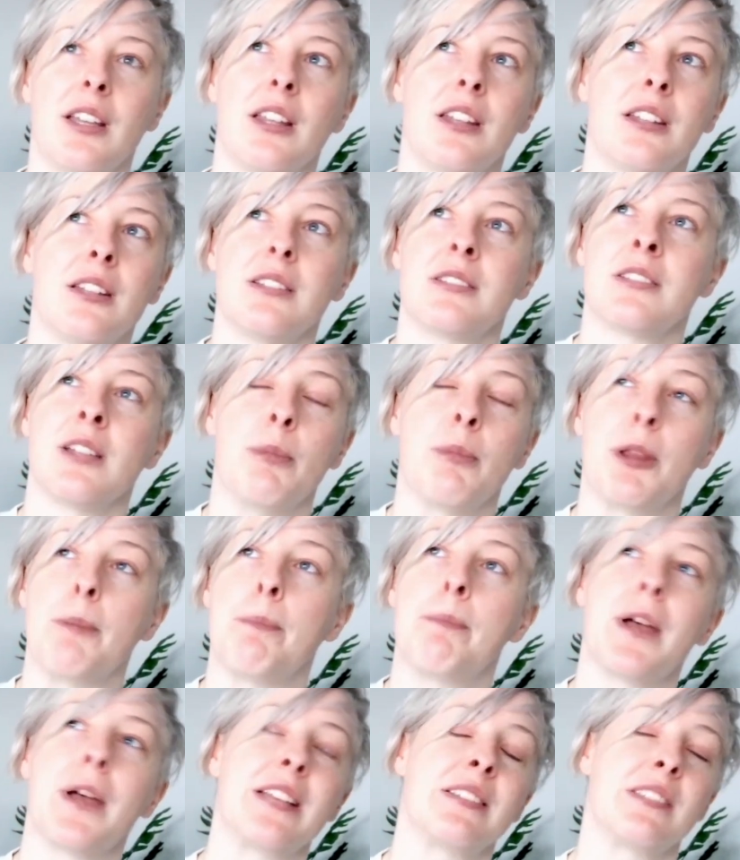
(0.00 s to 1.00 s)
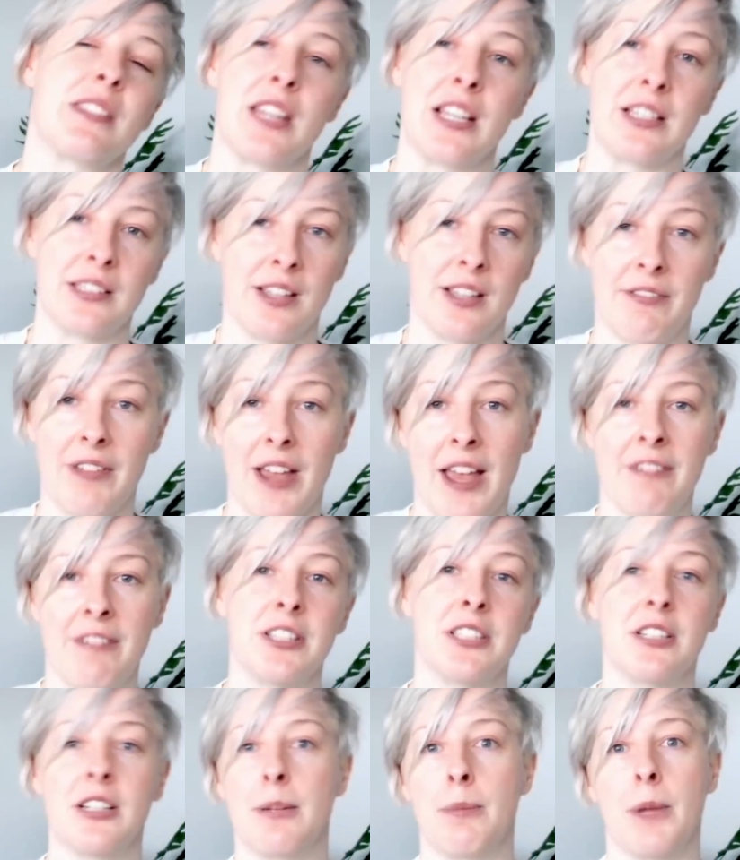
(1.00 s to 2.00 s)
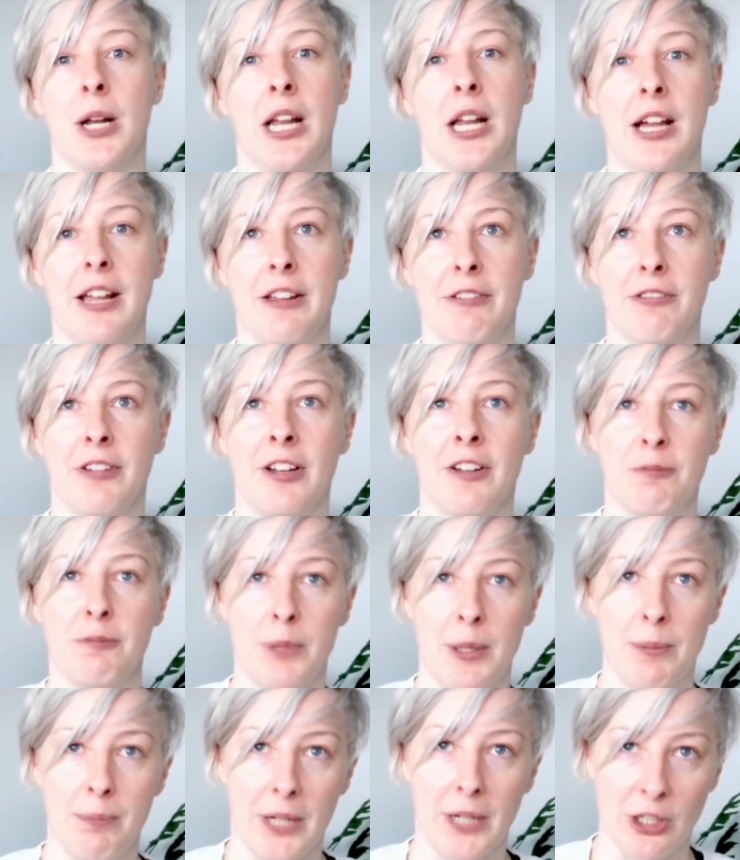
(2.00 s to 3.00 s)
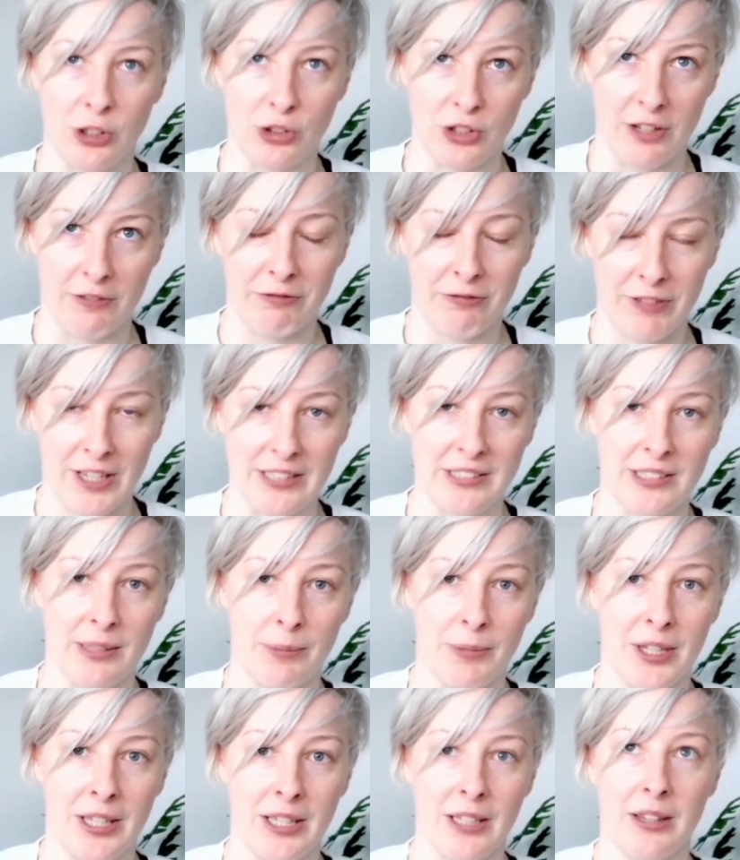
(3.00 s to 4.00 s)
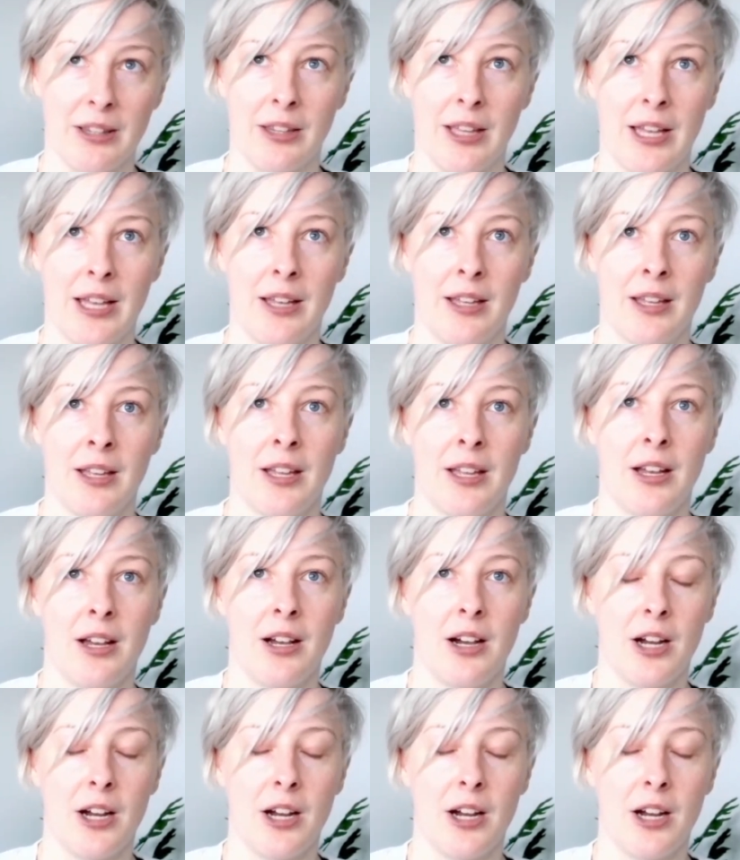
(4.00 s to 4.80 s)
some of the best things I've ever done in my life have been because I've faced something that I